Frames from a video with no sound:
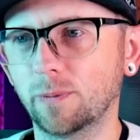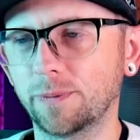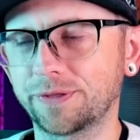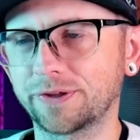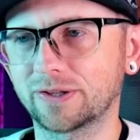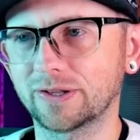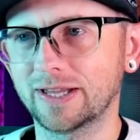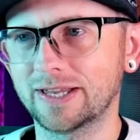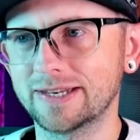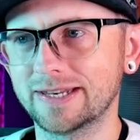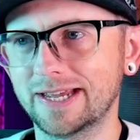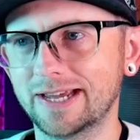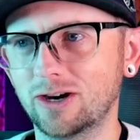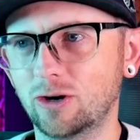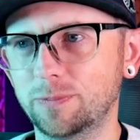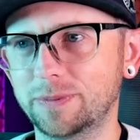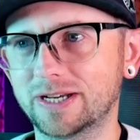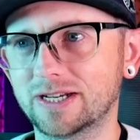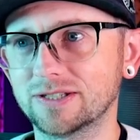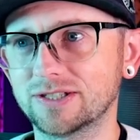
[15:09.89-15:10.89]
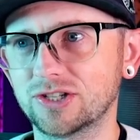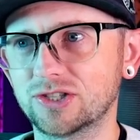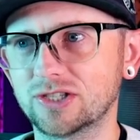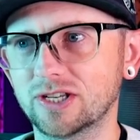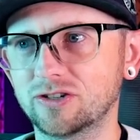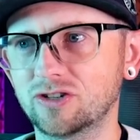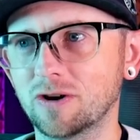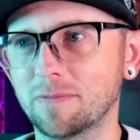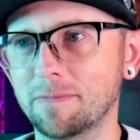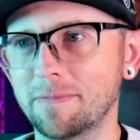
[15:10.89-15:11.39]
with Glendale because it's
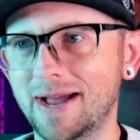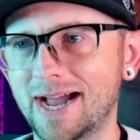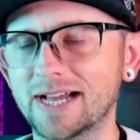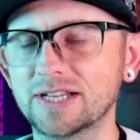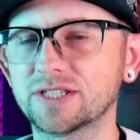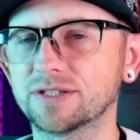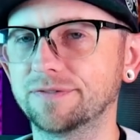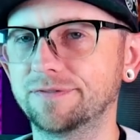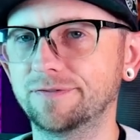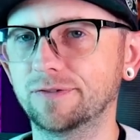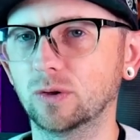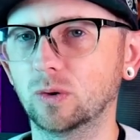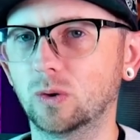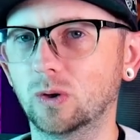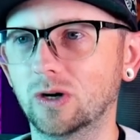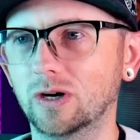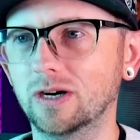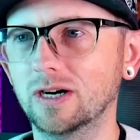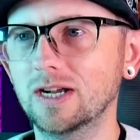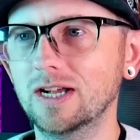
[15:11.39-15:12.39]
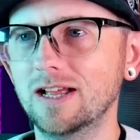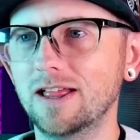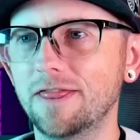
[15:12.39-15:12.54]
such a massive floor.